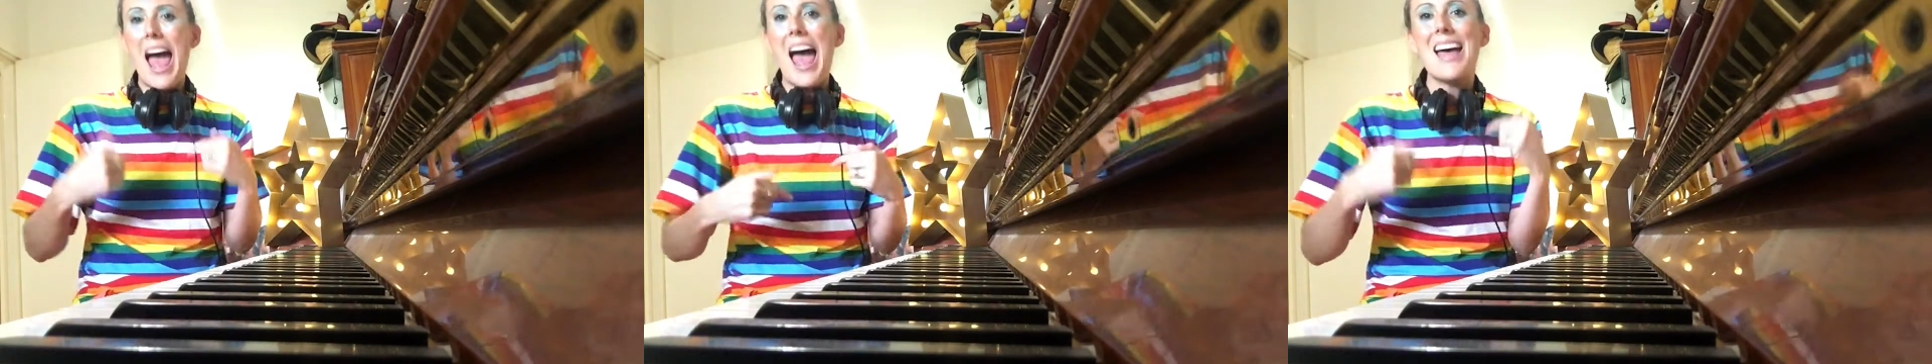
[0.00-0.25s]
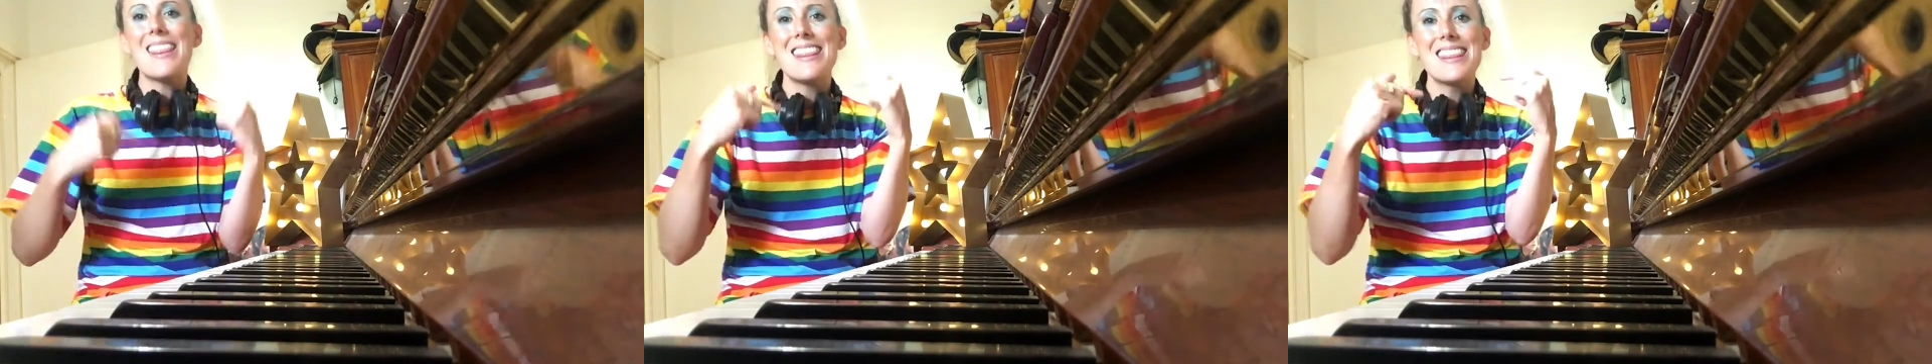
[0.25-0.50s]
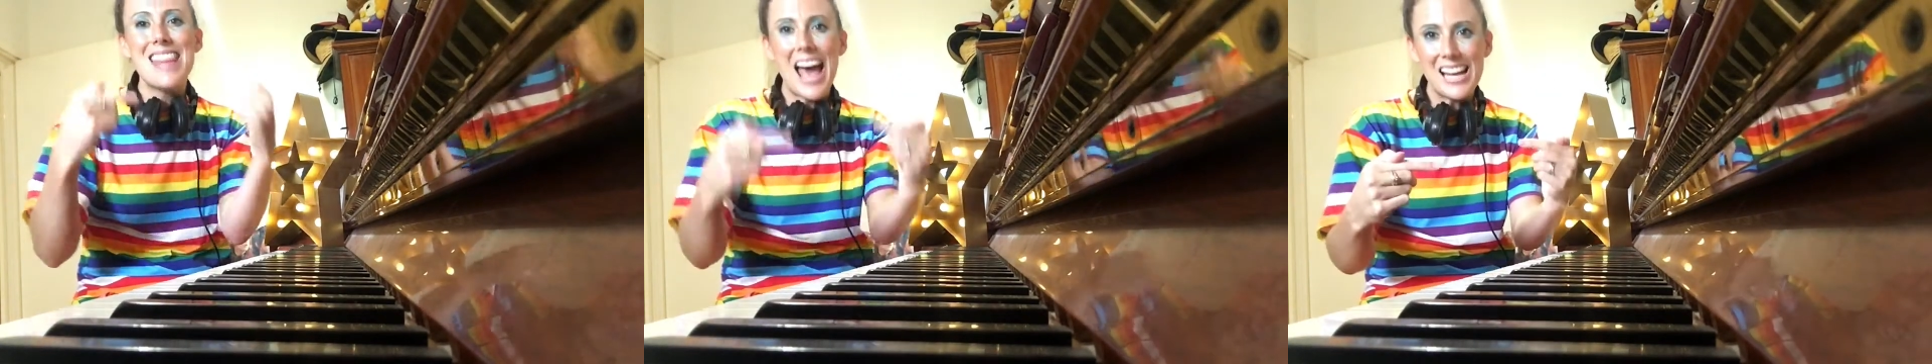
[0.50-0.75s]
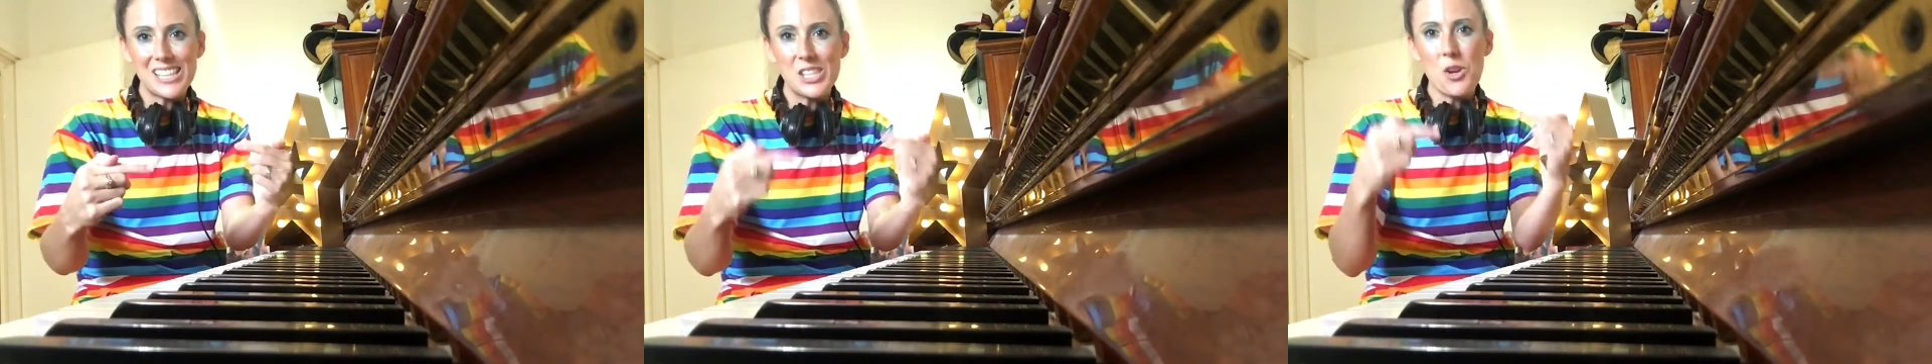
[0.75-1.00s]
and
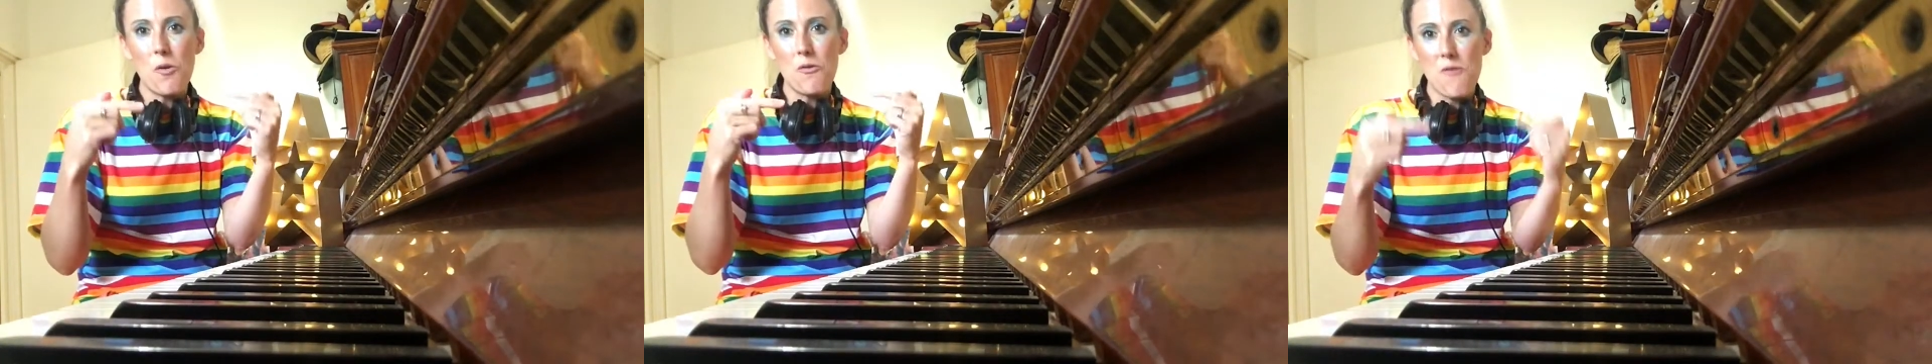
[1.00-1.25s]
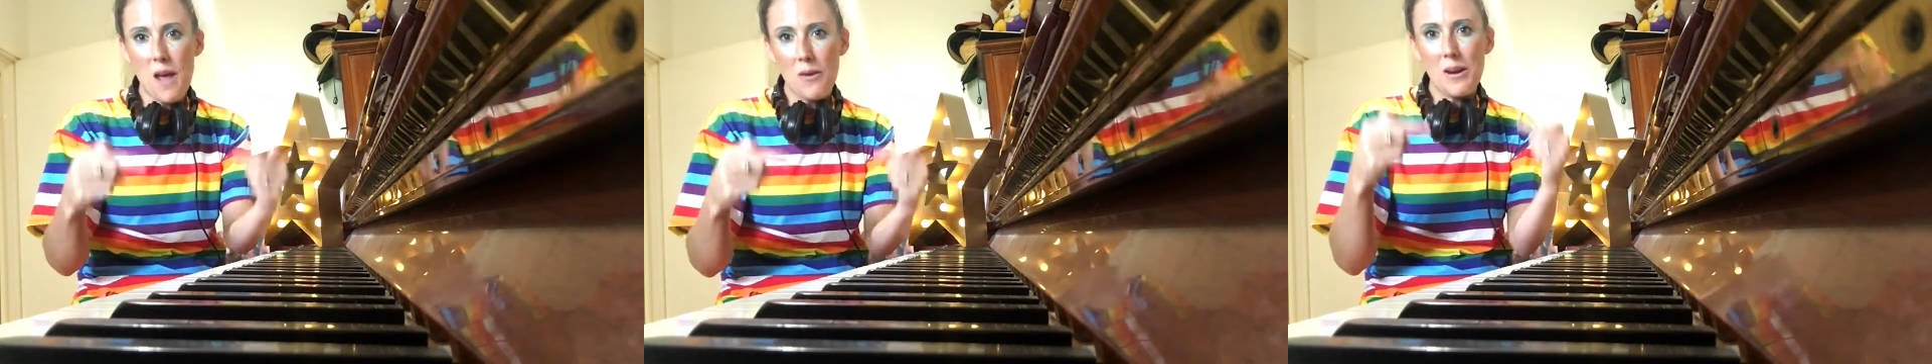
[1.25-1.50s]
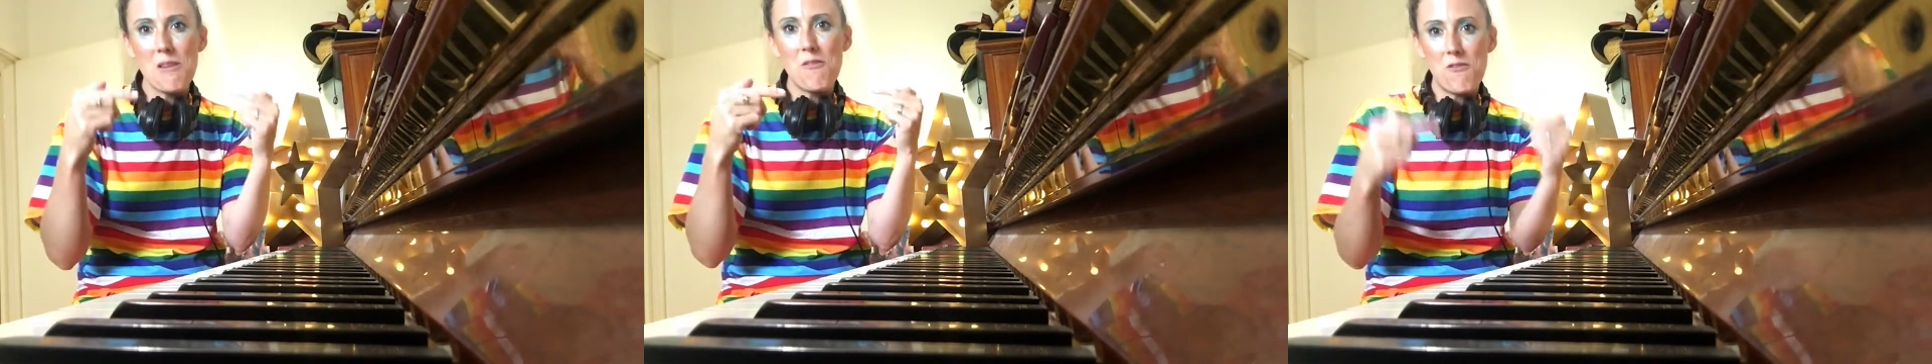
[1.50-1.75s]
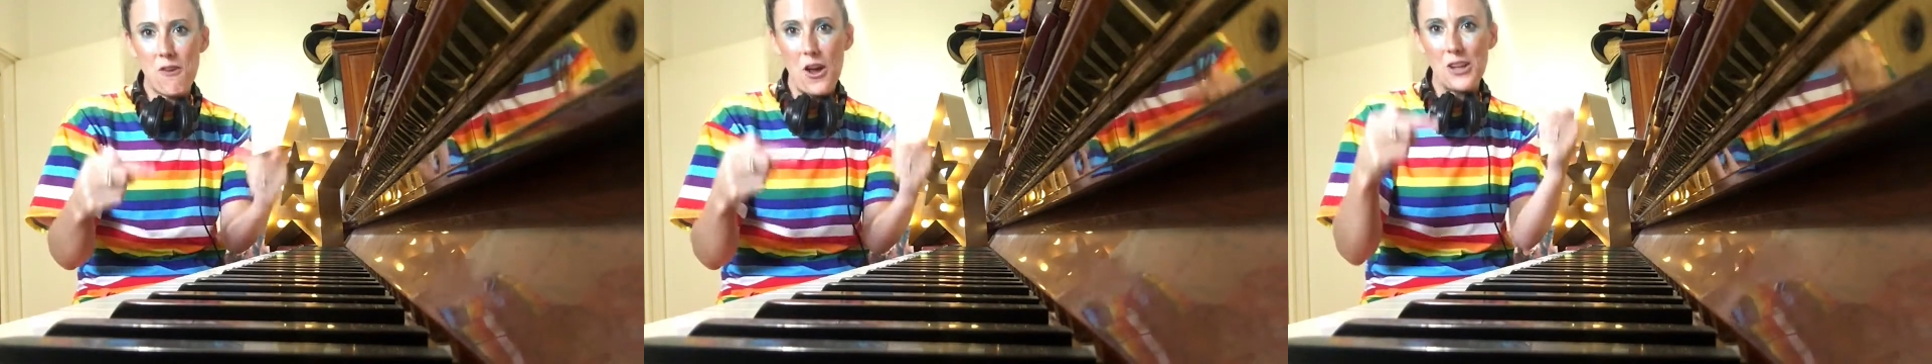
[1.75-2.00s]
that's your very
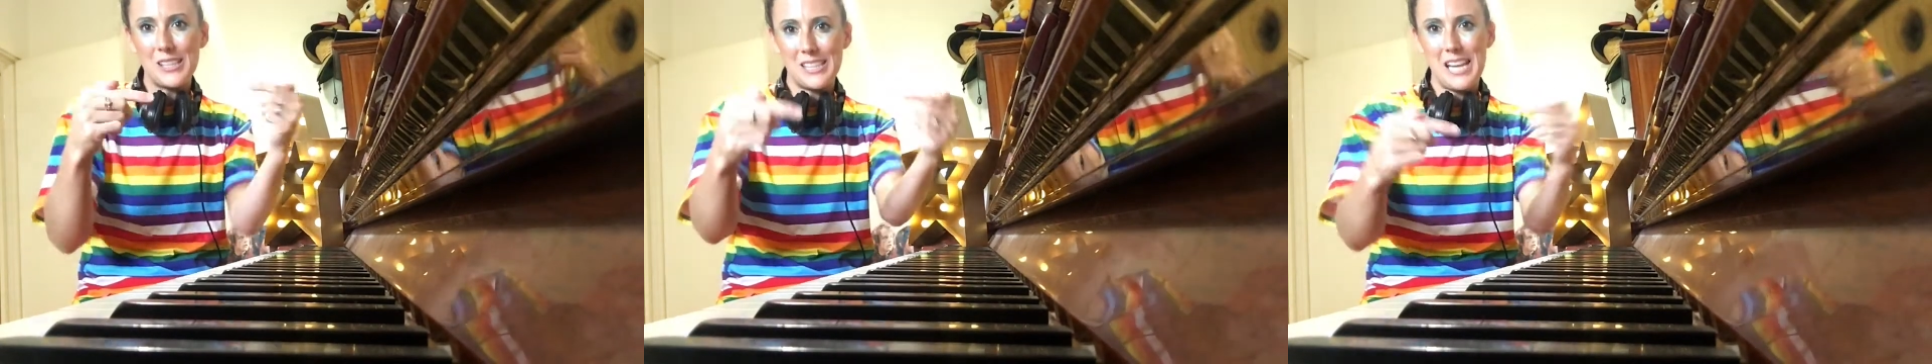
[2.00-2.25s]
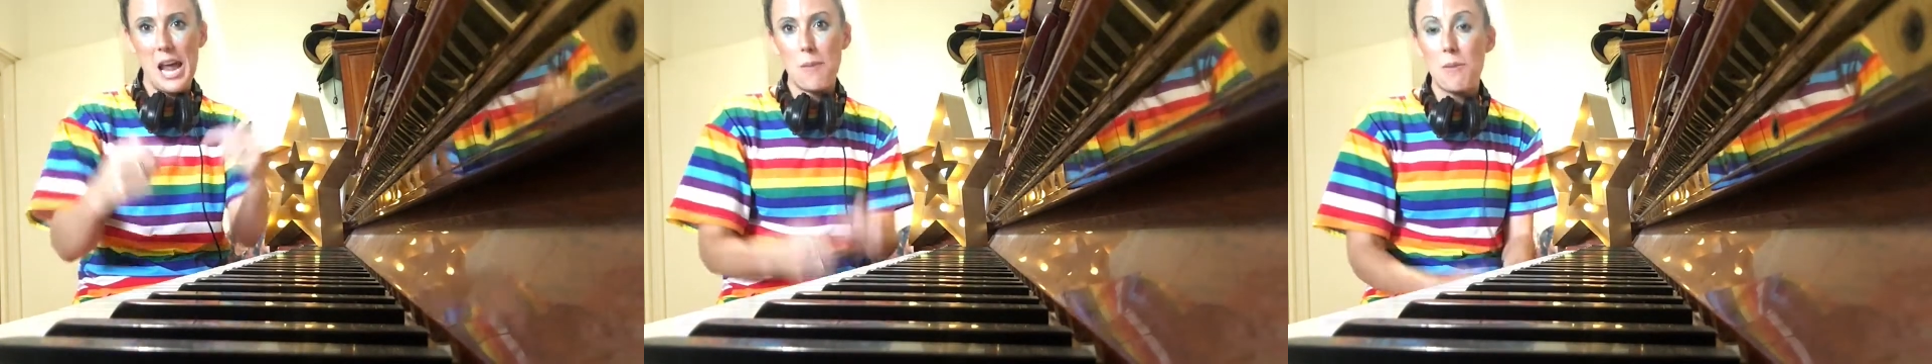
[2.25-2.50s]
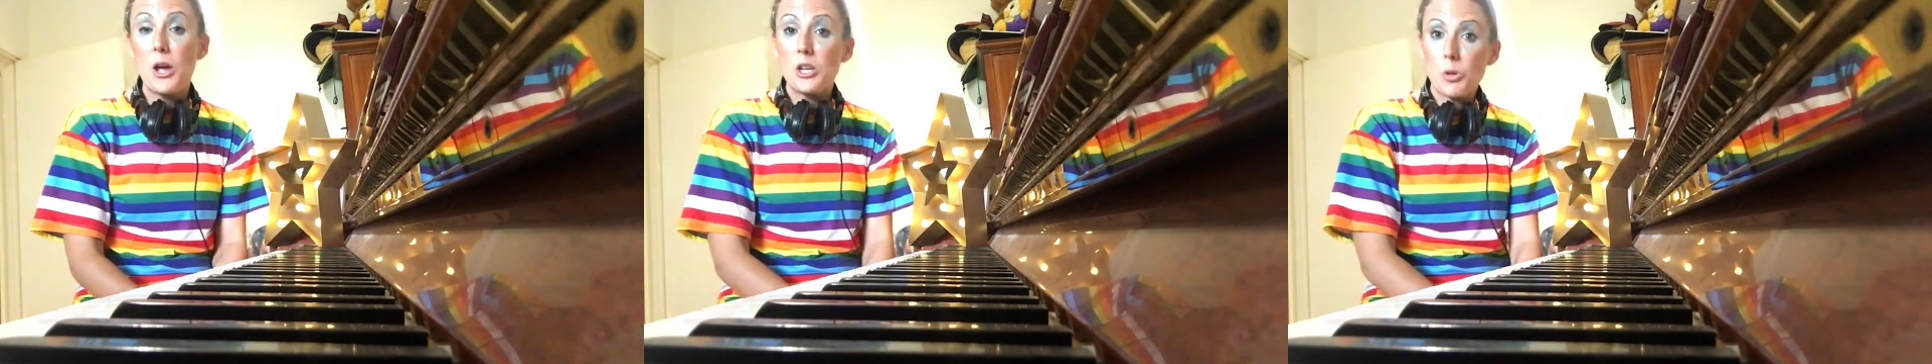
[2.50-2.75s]
first step